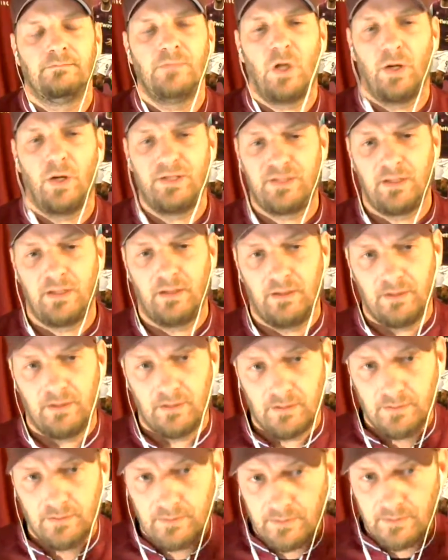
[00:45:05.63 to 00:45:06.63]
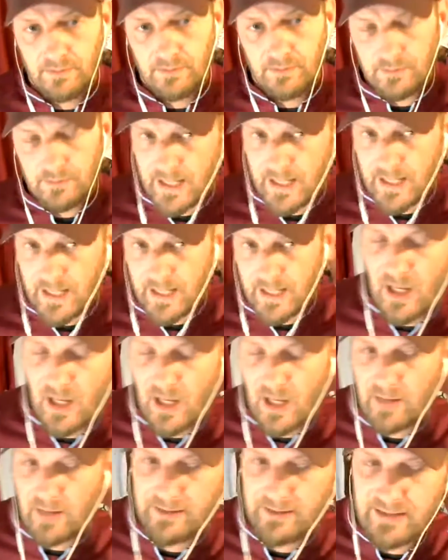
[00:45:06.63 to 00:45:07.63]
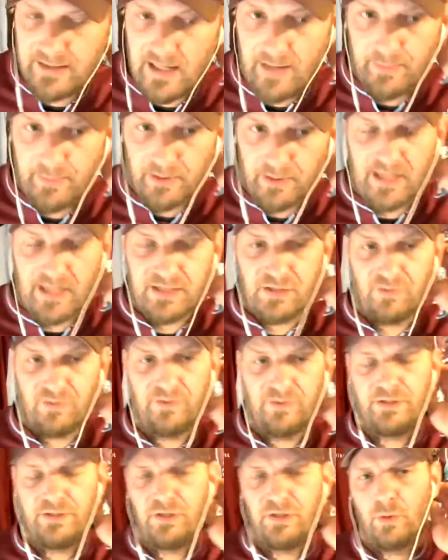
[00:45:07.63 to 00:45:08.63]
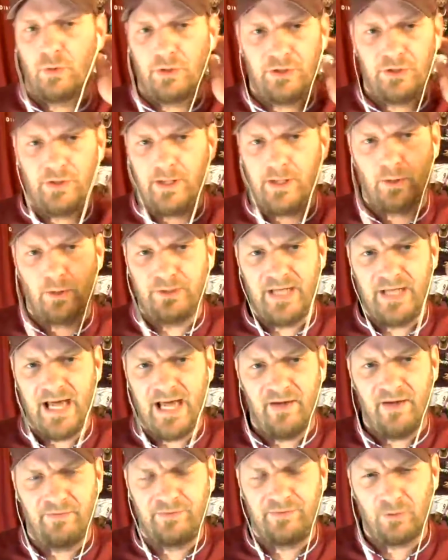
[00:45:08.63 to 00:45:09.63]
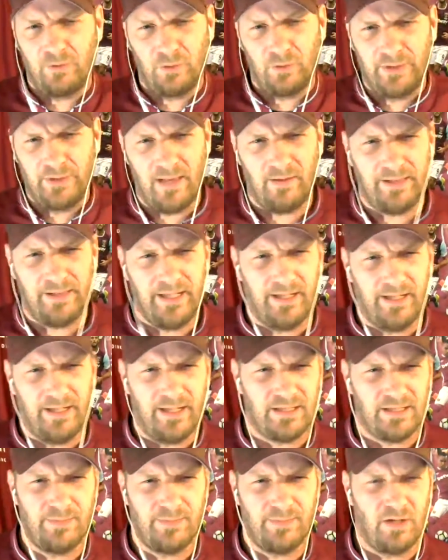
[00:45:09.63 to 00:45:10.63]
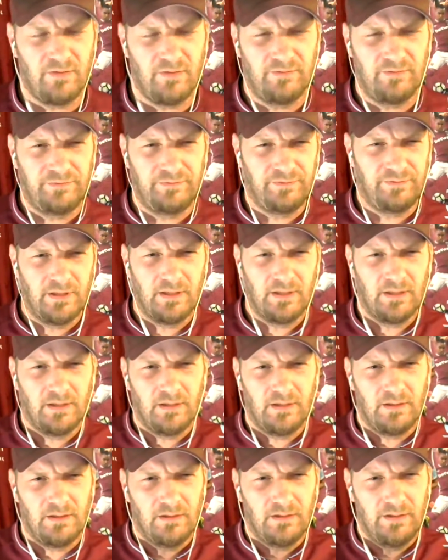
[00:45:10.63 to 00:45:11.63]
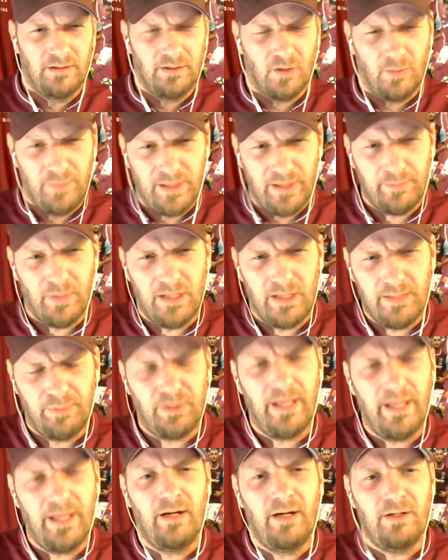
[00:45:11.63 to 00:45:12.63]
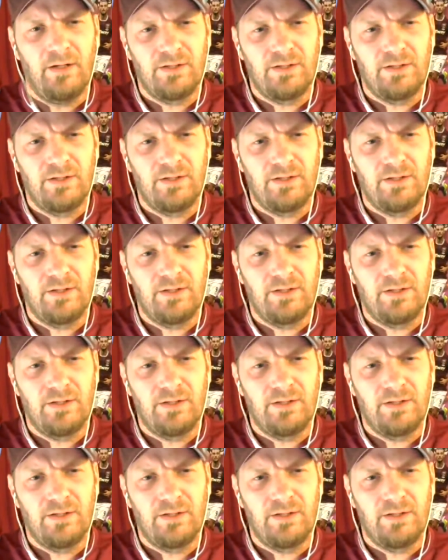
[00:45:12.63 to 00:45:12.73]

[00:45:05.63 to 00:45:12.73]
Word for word: what I mean? It's a lot like the MLS over there too, where they only have they're only allocated X amount of, big money players